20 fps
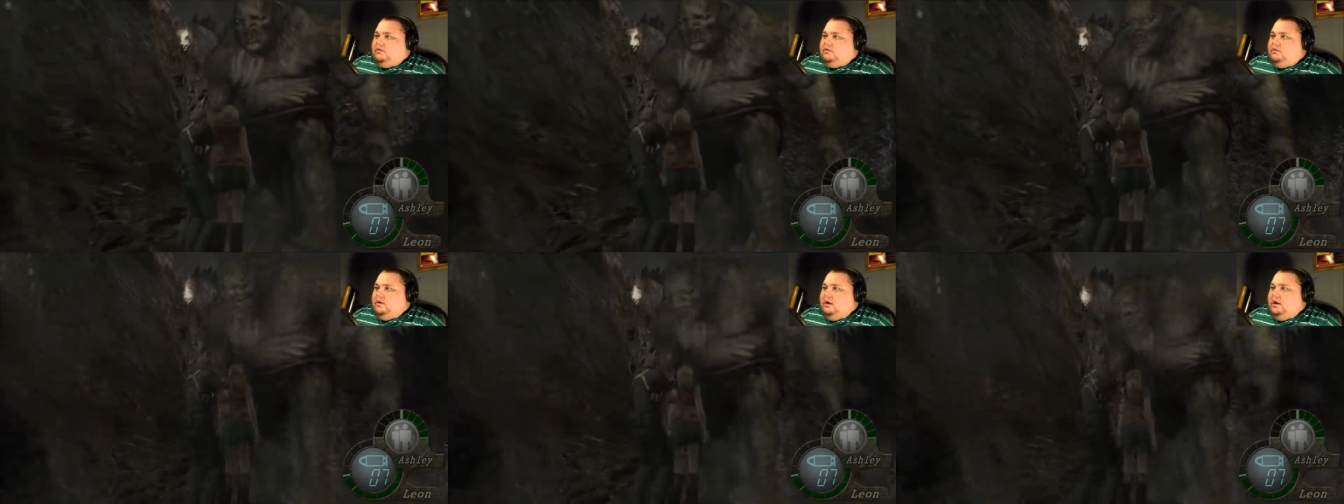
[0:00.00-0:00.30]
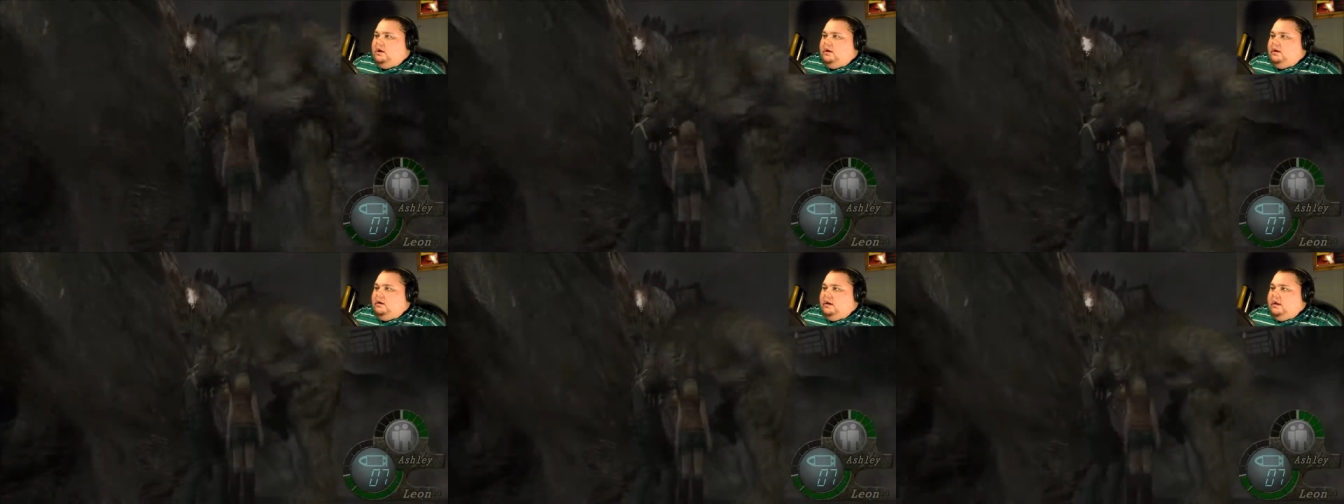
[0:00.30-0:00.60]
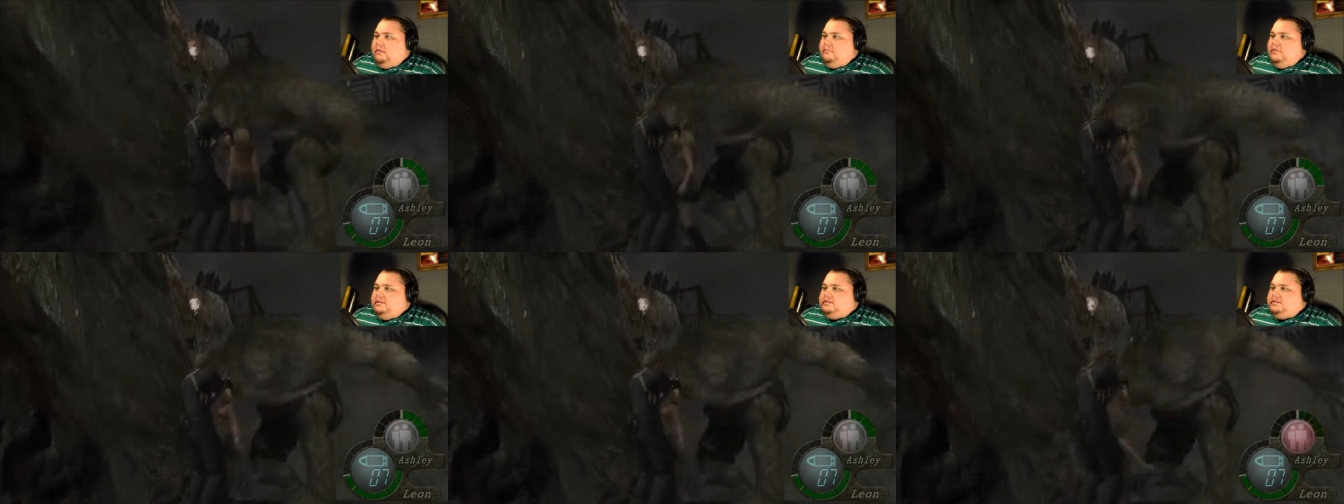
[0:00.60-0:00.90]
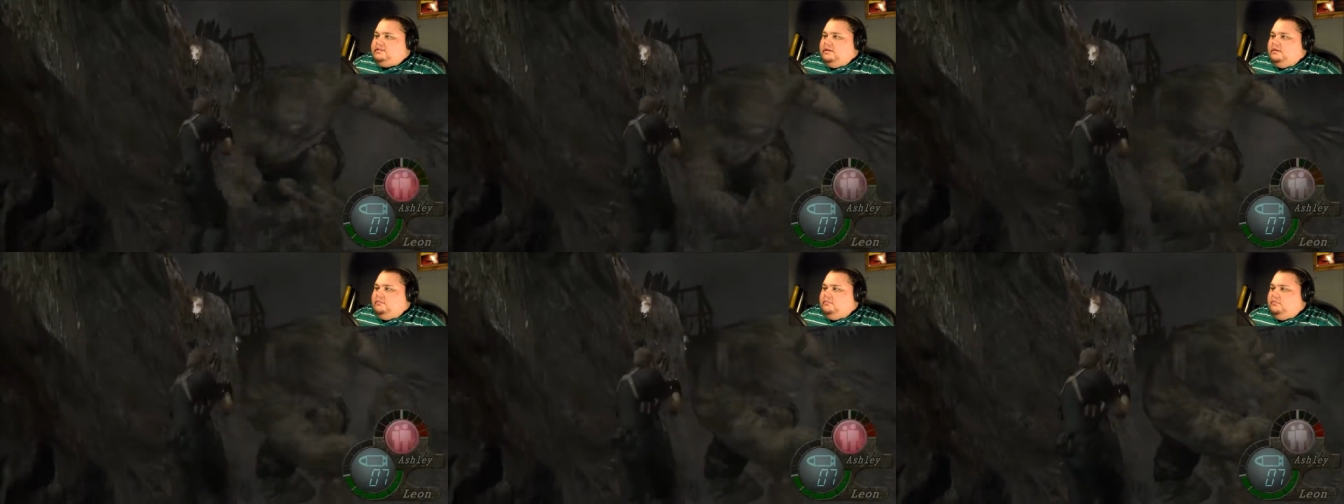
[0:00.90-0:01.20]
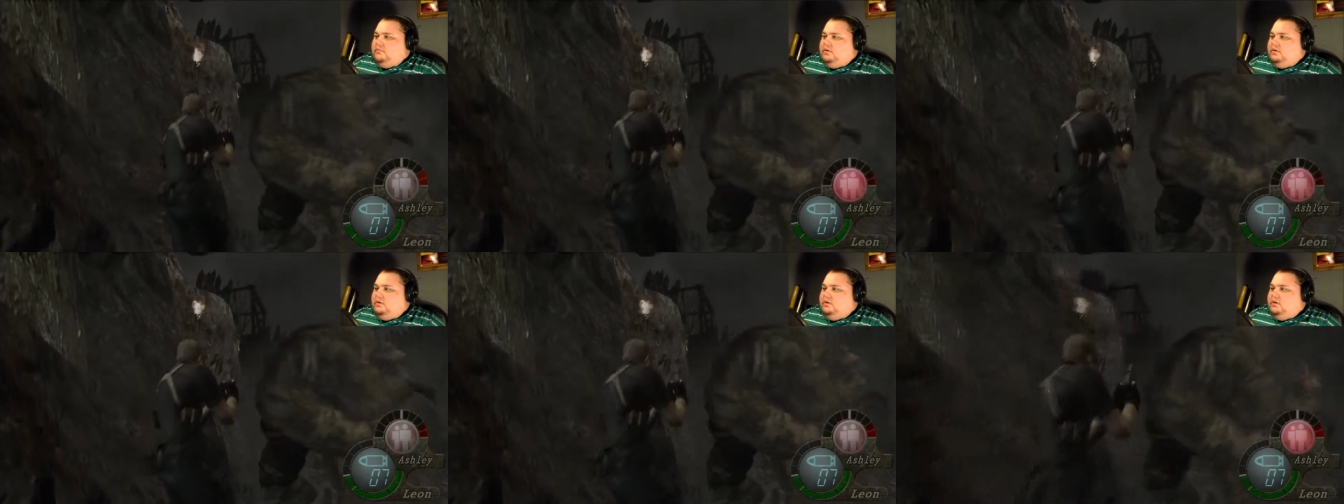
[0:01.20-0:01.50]
Uh, I missed it.
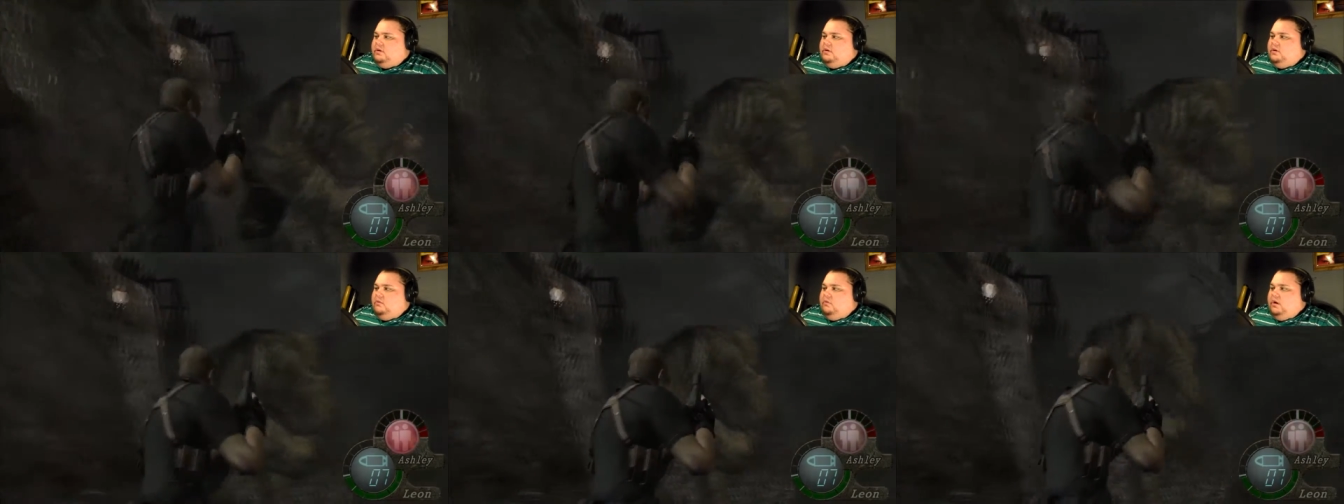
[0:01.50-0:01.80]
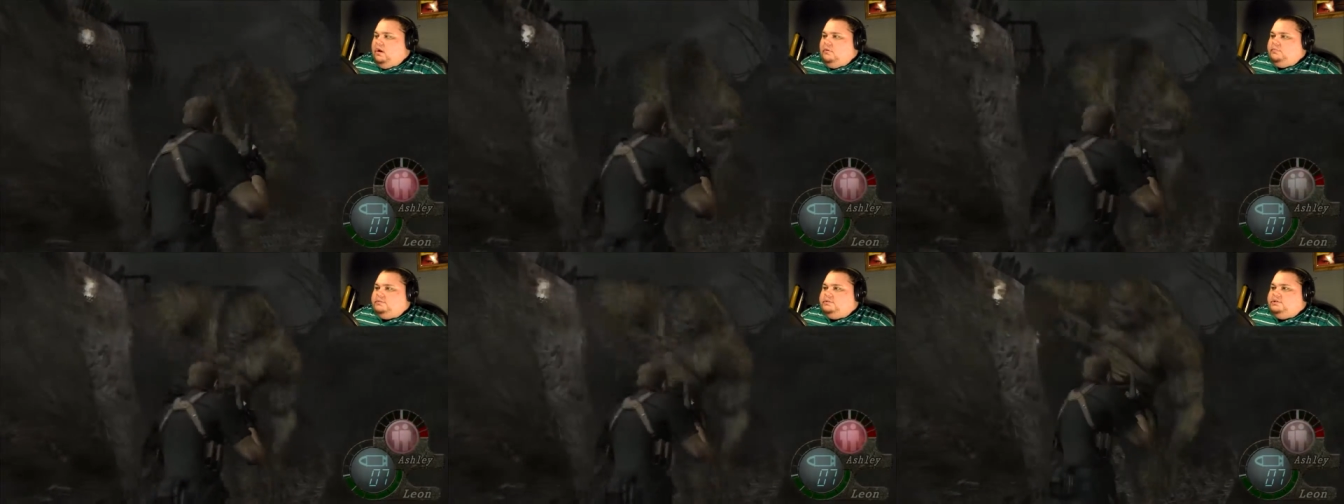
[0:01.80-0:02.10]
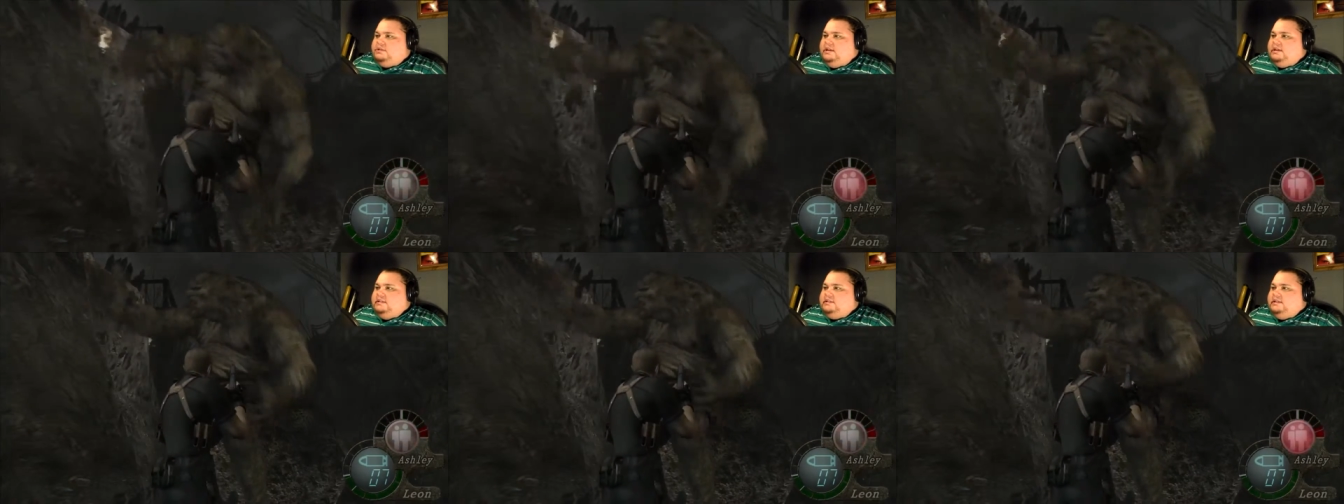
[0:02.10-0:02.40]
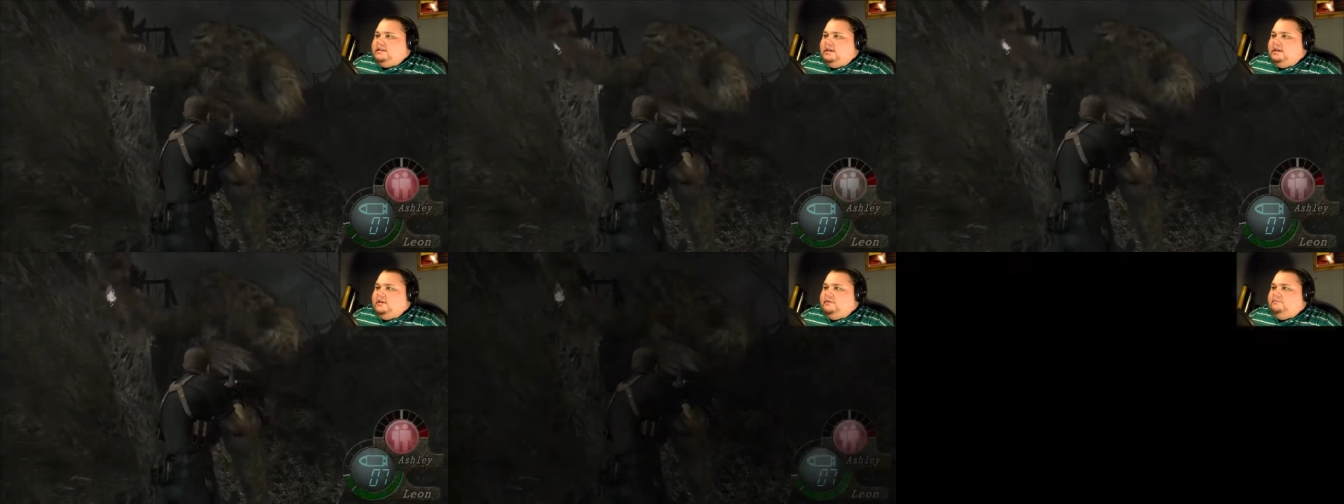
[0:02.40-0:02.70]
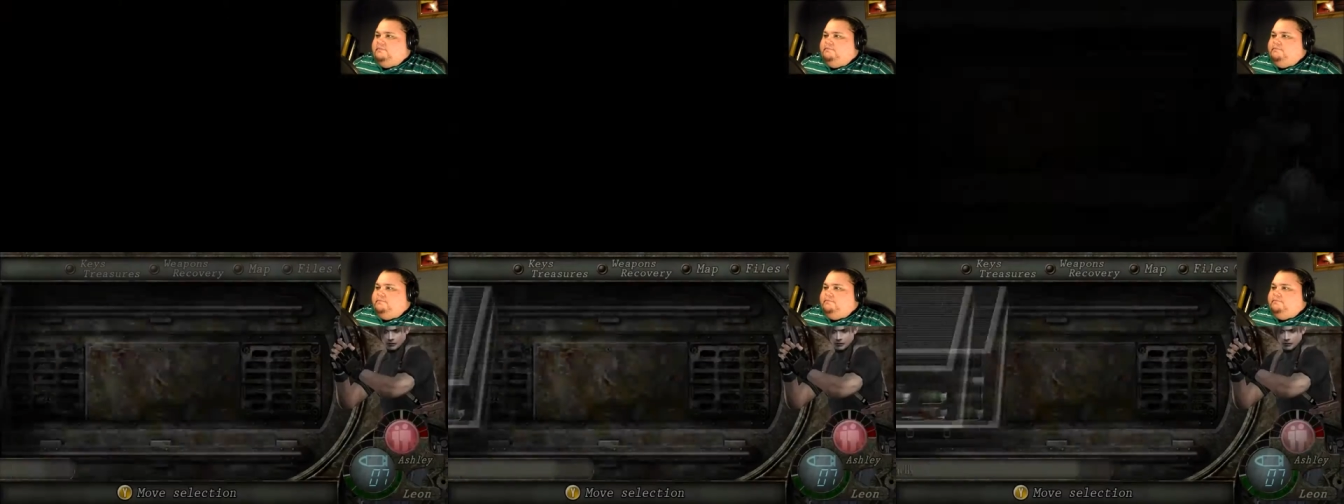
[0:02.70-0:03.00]
Well, she's dead.